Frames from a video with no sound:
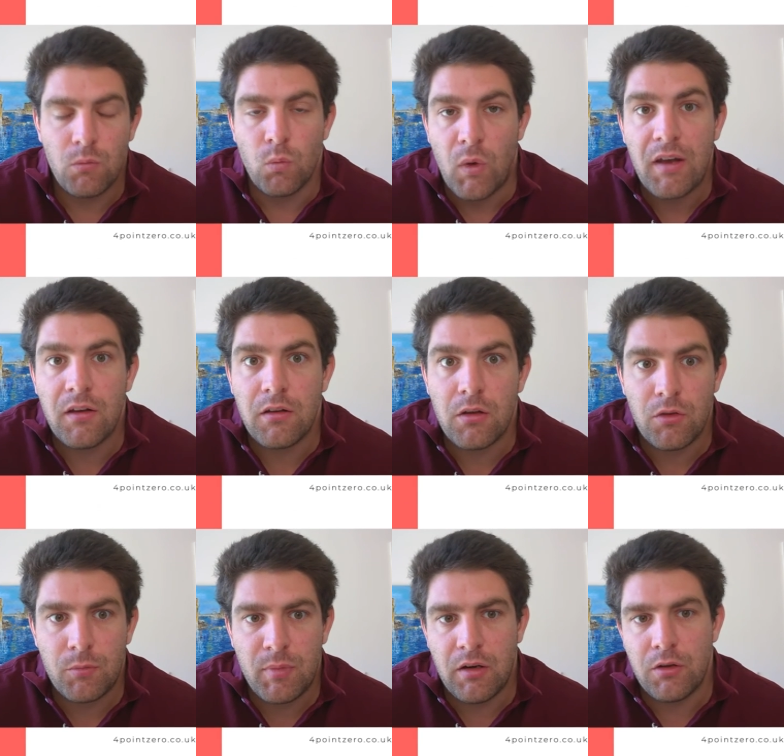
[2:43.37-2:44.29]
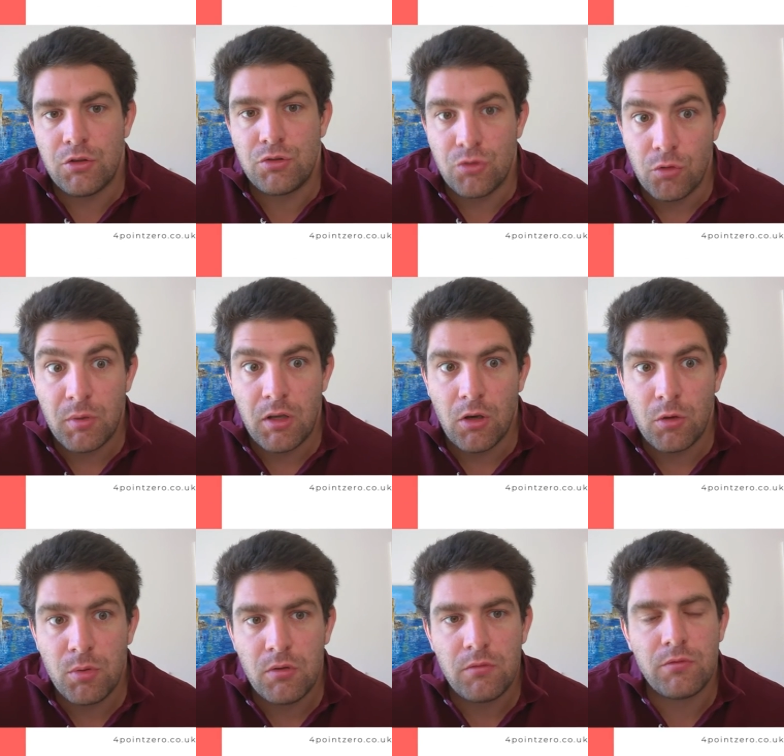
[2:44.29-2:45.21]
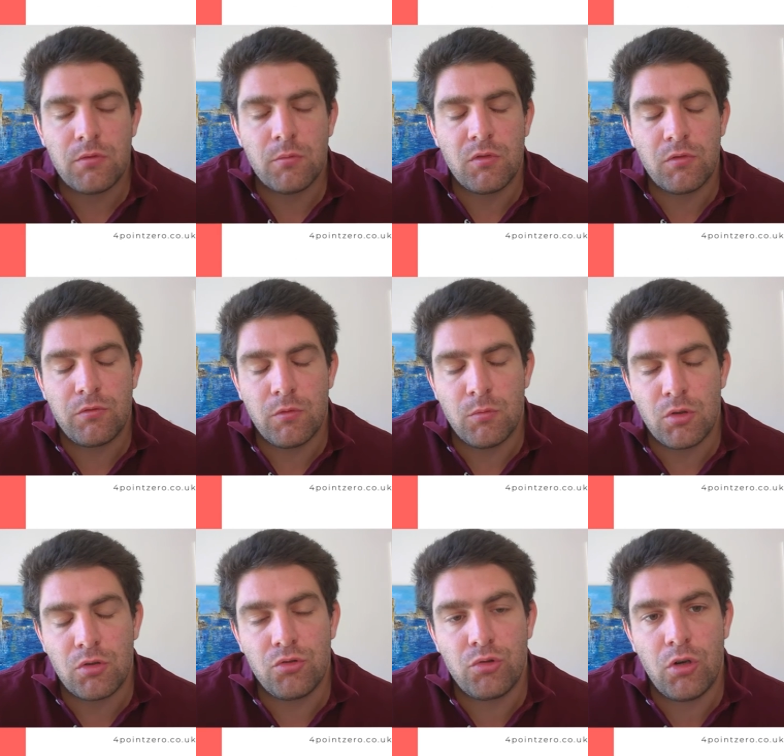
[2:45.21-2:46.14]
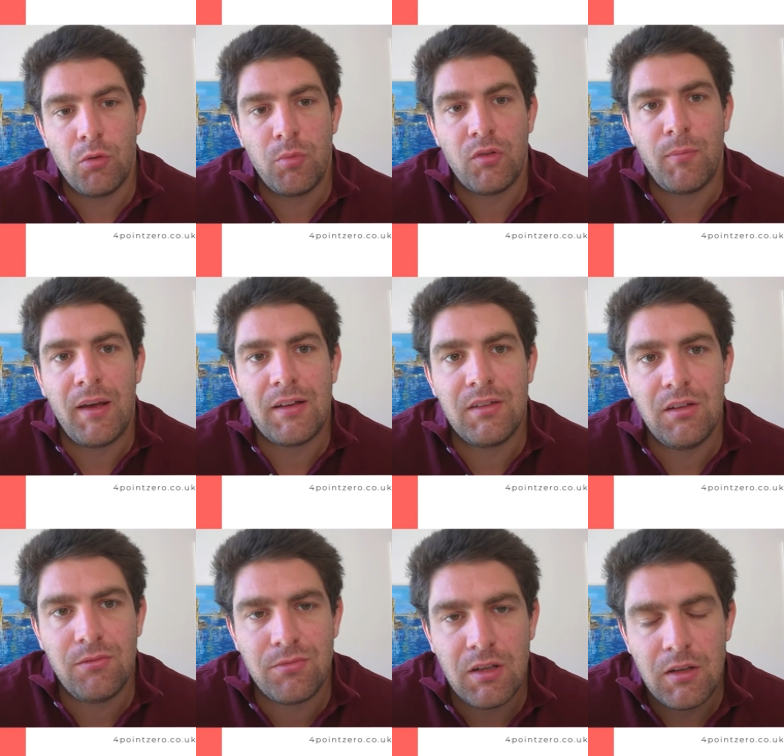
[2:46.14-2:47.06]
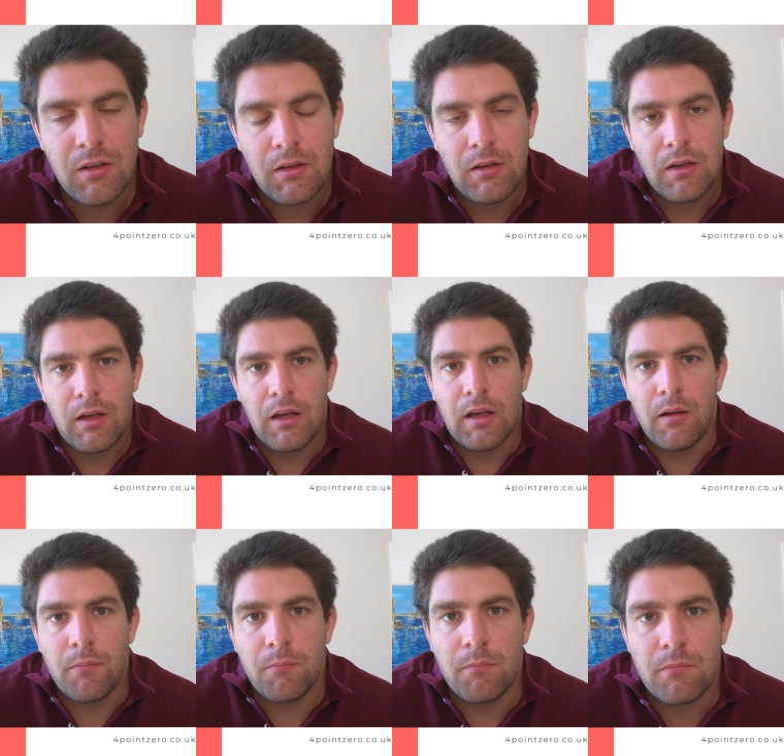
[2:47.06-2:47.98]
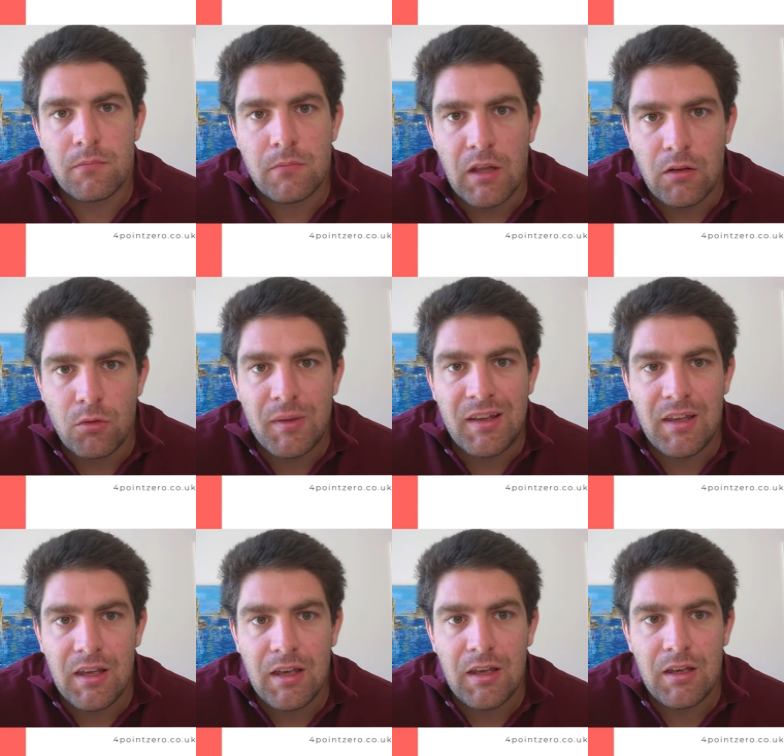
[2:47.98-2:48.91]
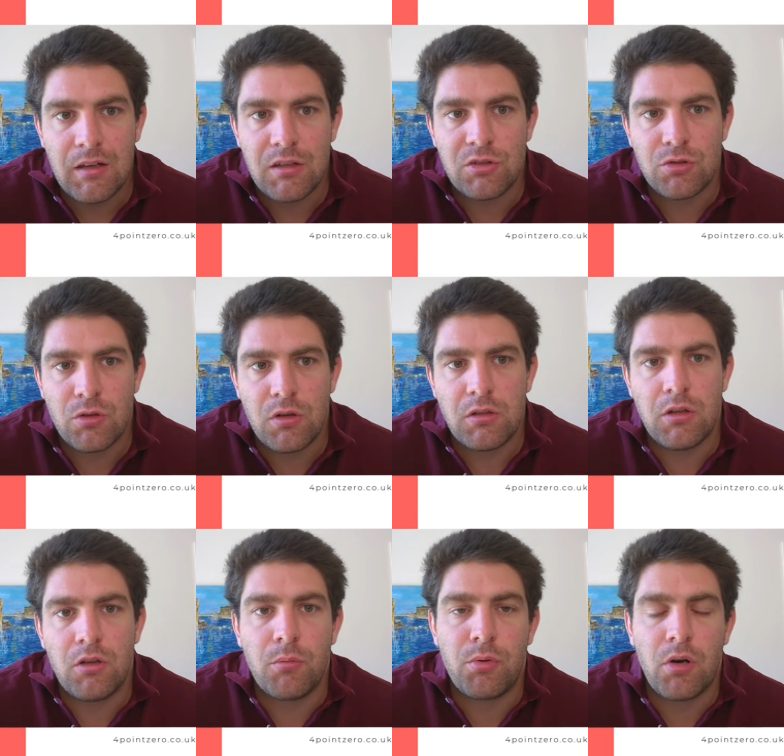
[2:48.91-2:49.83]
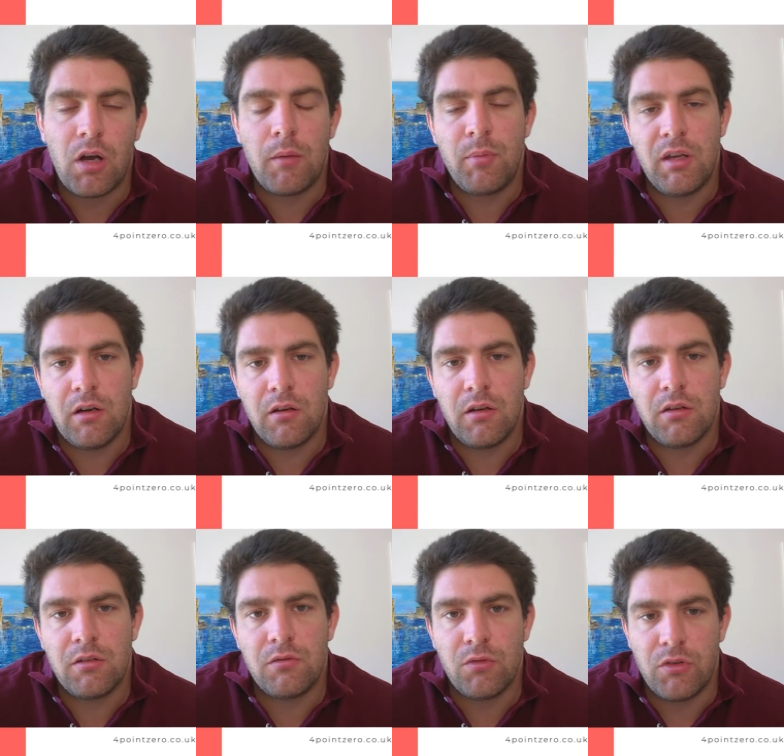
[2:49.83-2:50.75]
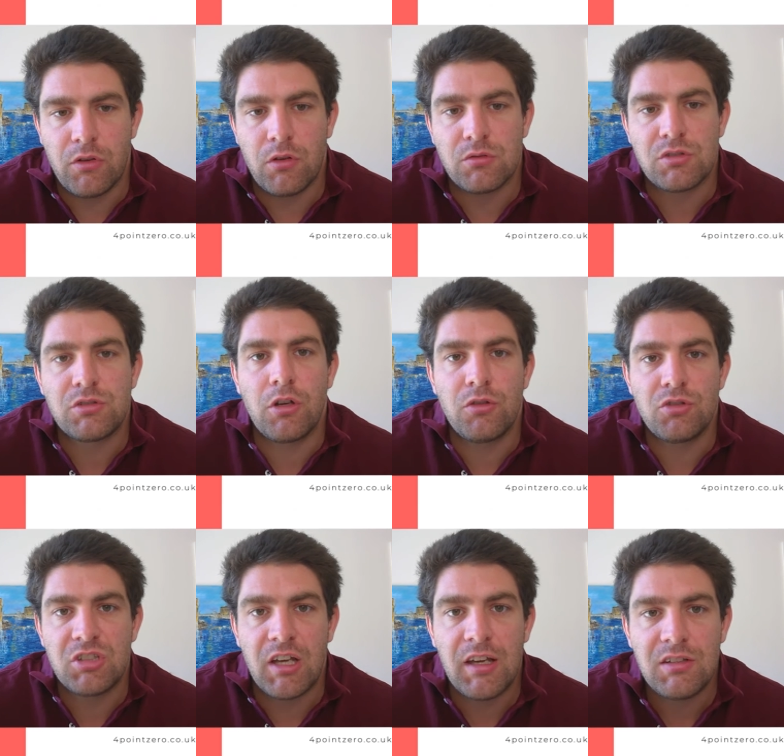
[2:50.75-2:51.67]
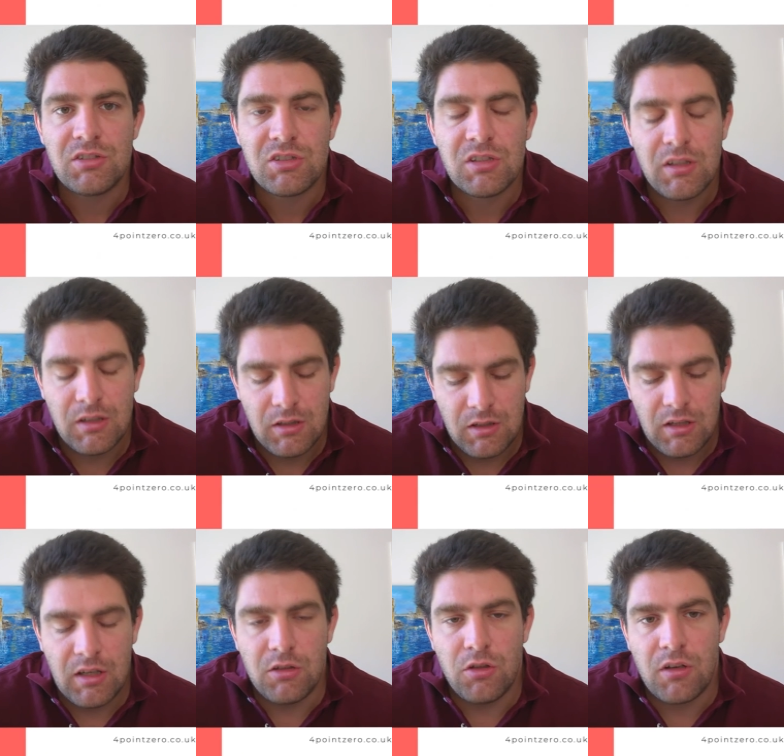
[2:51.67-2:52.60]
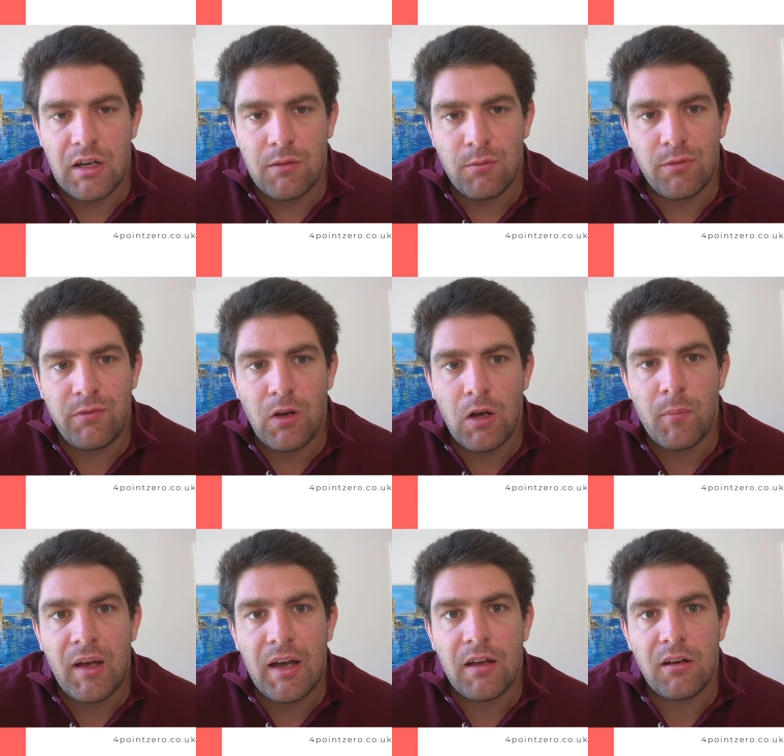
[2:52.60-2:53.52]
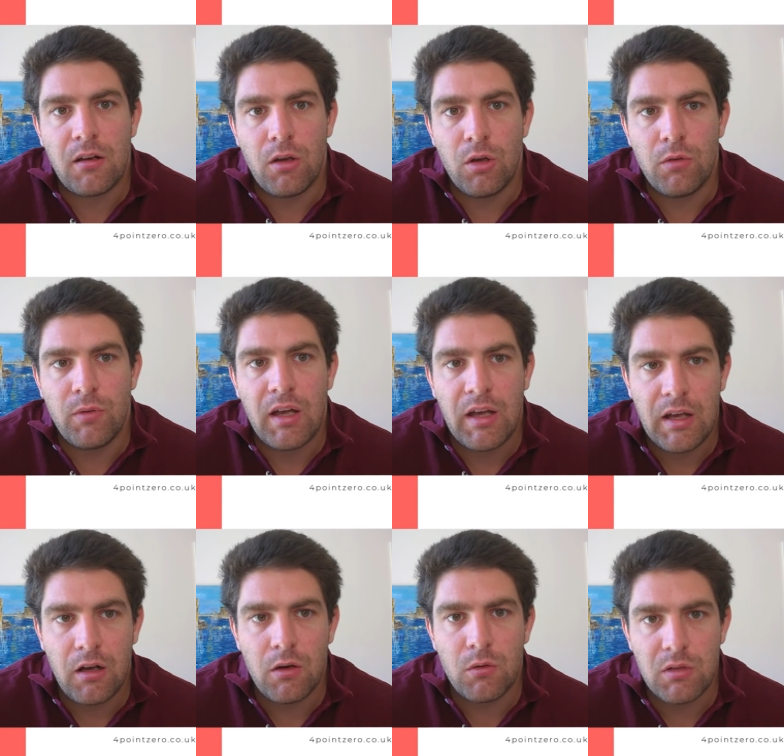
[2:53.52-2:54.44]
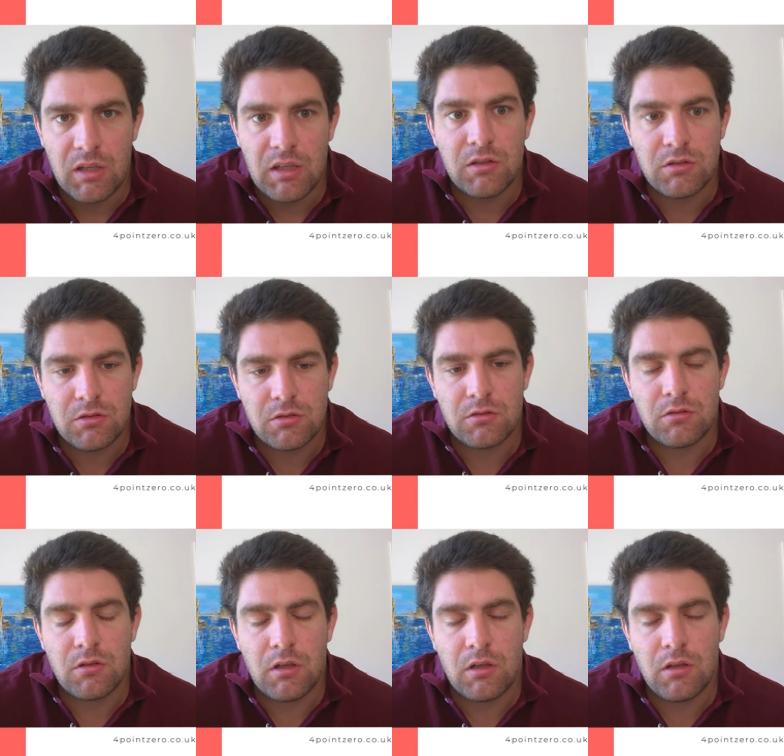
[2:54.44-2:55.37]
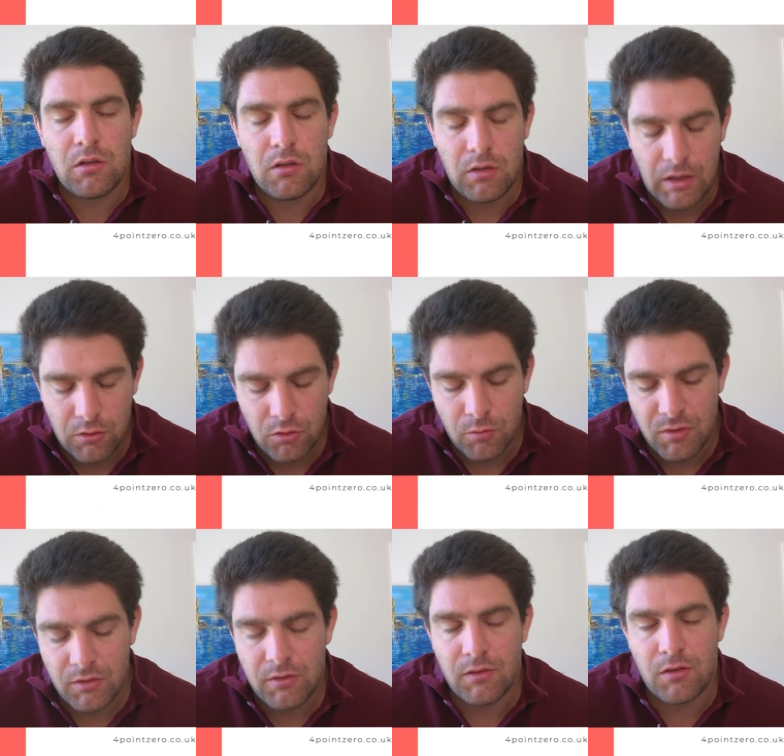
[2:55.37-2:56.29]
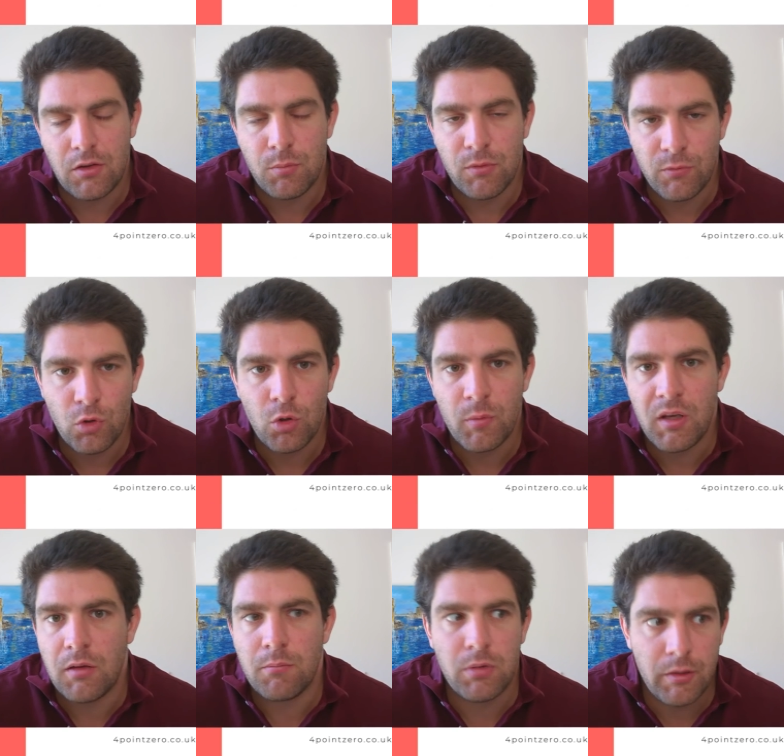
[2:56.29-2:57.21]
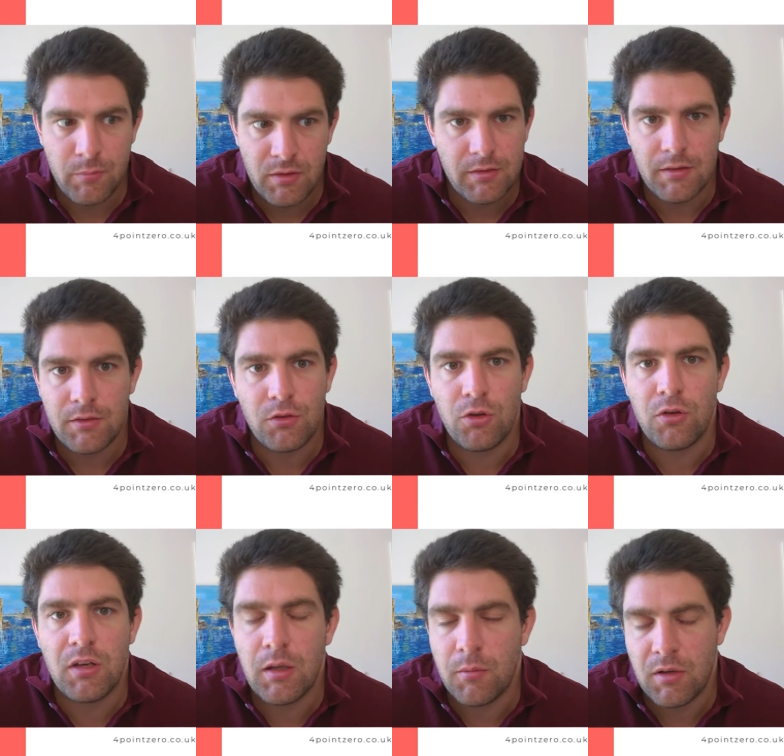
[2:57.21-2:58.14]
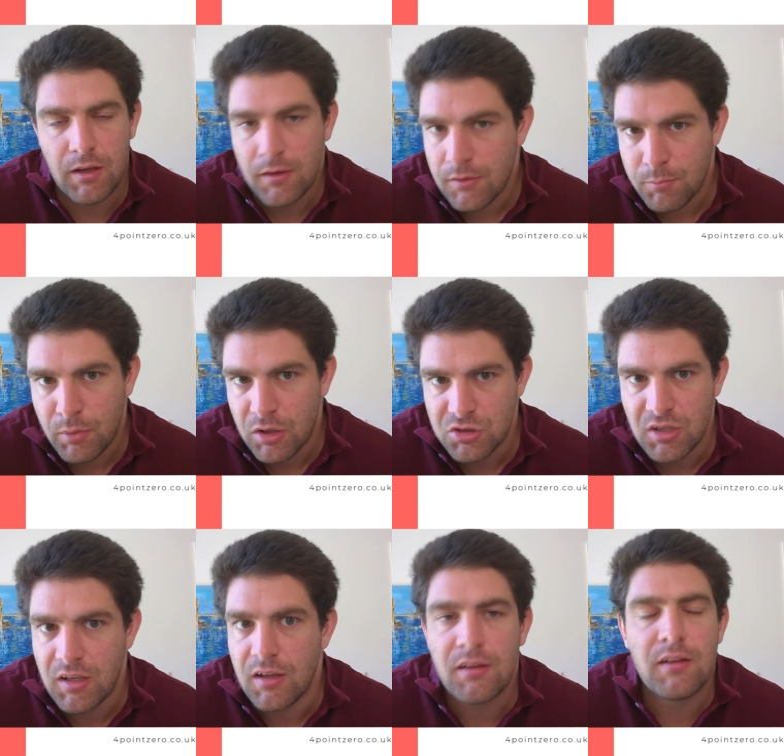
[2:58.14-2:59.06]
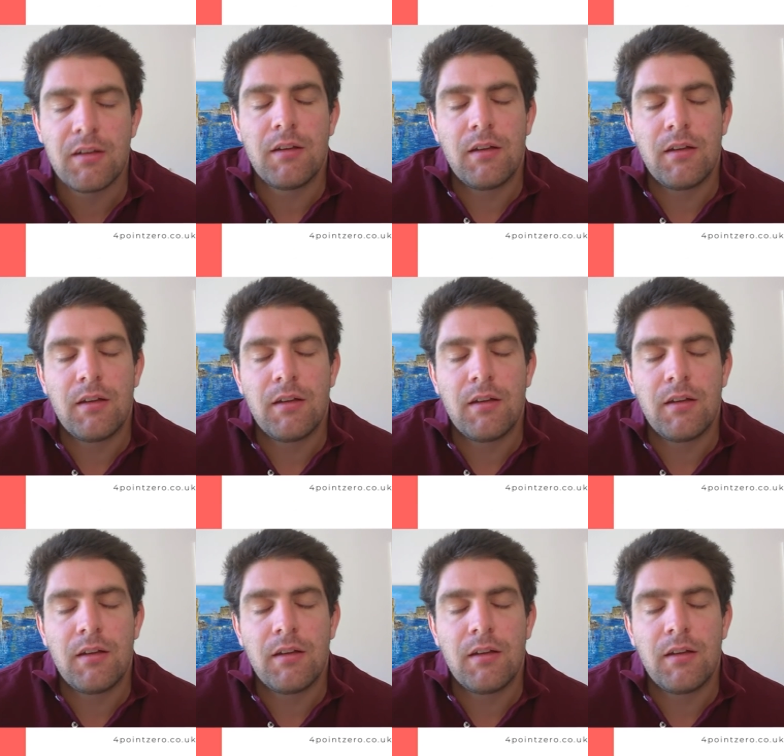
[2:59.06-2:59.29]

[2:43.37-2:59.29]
when those periods should be open from a, from a control perspective. Um, that will be key in ensuring that your prior period results don't change, and you can have a firm handle over how each uh, how your business is performing by business unit against budget